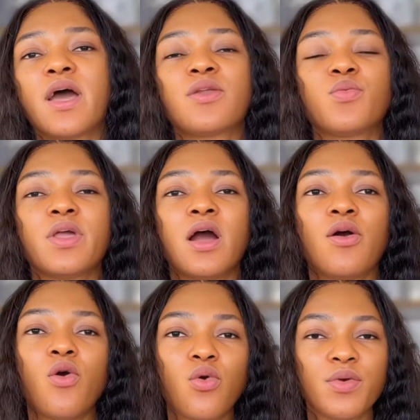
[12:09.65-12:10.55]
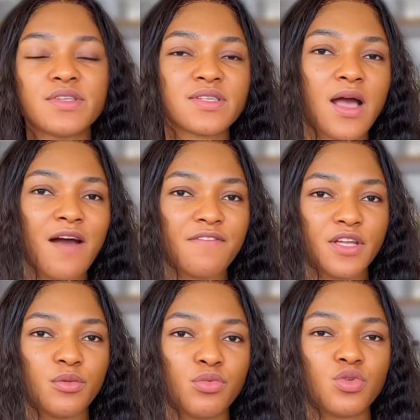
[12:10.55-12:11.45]
and we are always
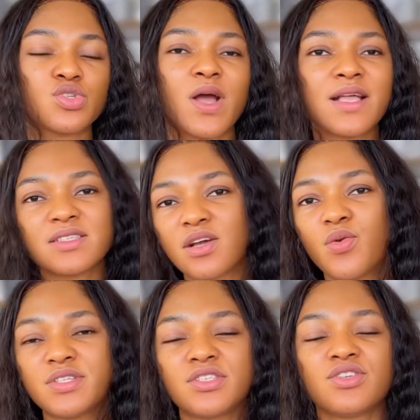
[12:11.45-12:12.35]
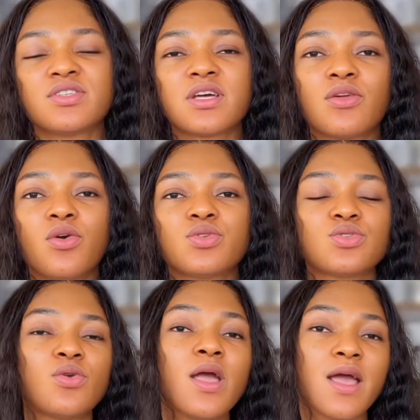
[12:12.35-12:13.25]
available to answer questions and
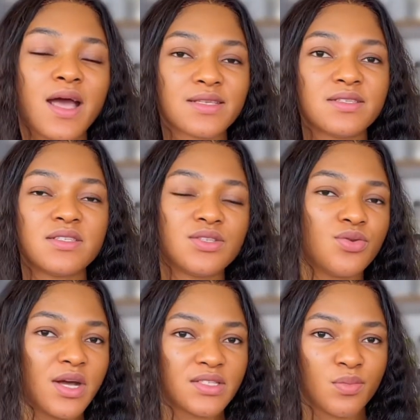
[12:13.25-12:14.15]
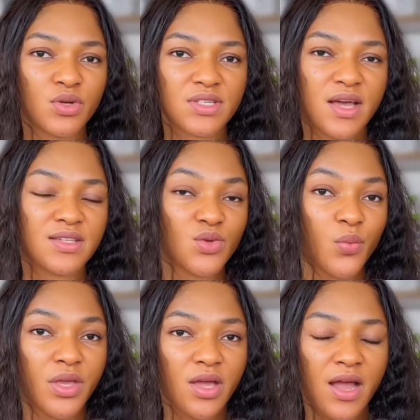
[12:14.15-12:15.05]
also assist you as much as
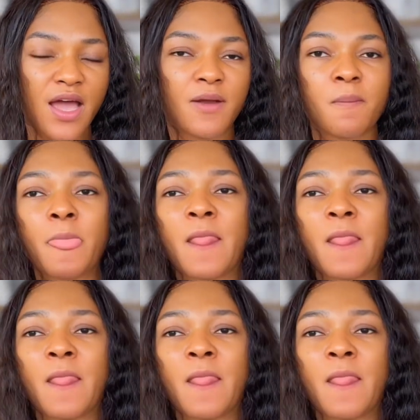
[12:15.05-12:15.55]
we can.